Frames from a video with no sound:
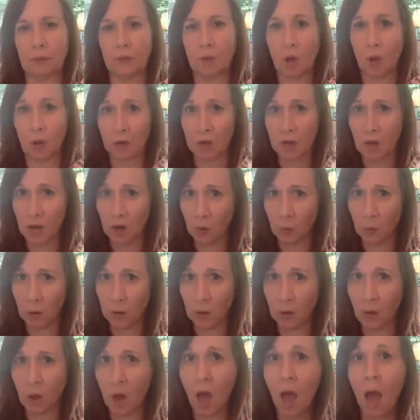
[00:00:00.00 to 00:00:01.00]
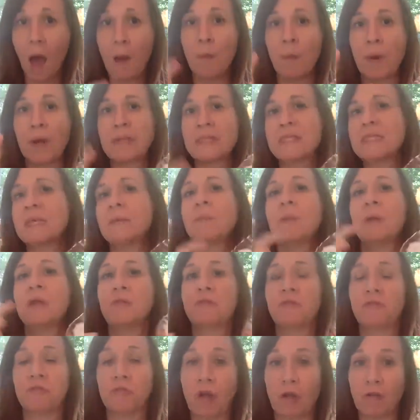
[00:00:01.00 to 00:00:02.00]
coconut oil, but it's a
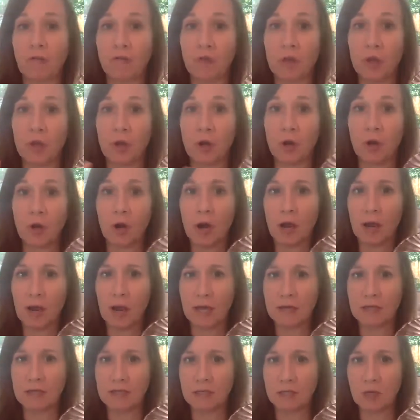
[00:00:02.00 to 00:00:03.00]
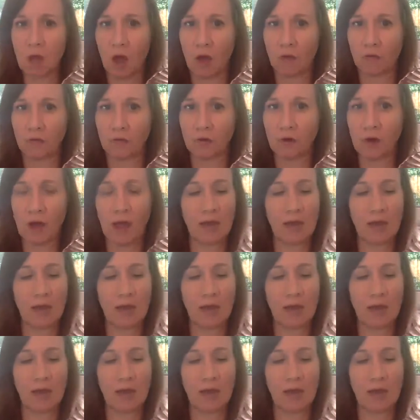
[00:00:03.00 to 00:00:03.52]
bit fluffier and softer,